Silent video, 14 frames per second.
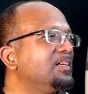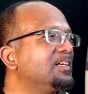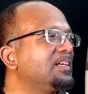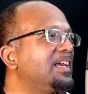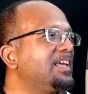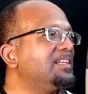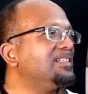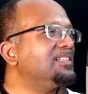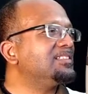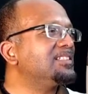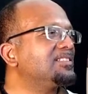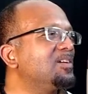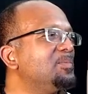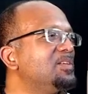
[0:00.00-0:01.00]
Again, these
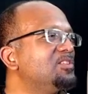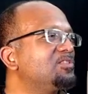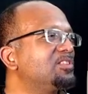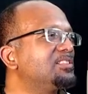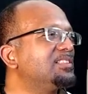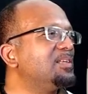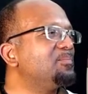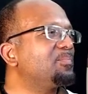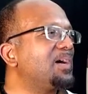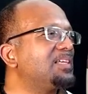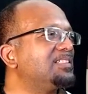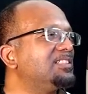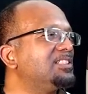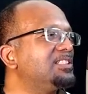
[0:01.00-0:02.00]
are some interesting
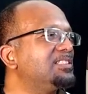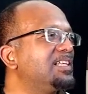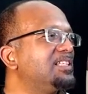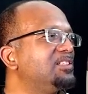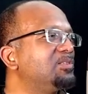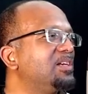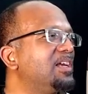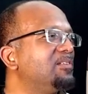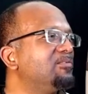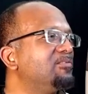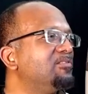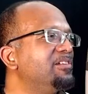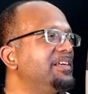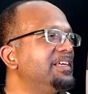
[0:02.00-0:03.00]
passages that you can
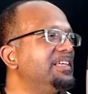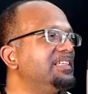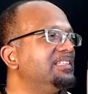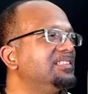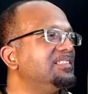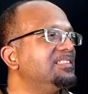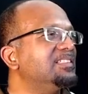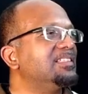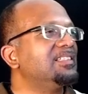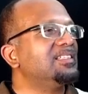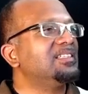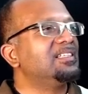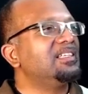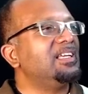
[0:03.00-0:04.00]
read
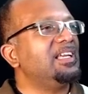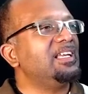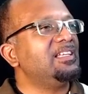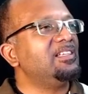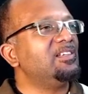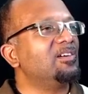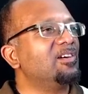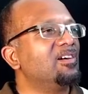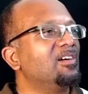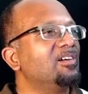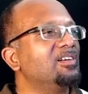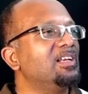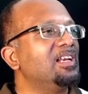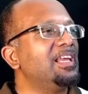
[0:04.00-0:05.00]
in
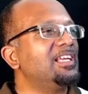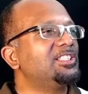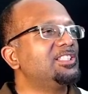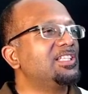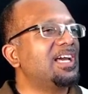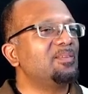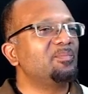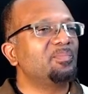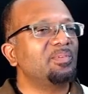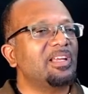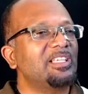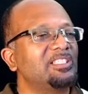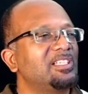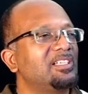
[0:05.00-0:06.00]
your leisure and
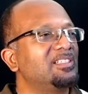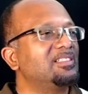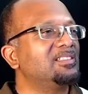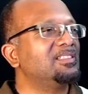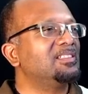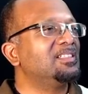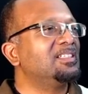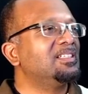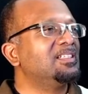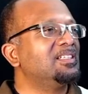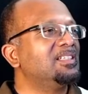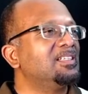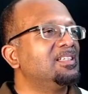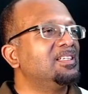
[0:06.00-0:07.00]
pleasure.
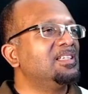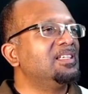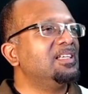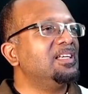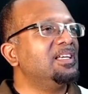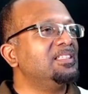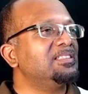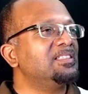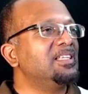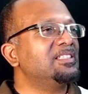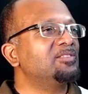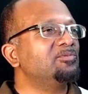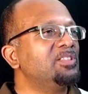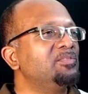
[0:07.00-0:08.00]
It, let's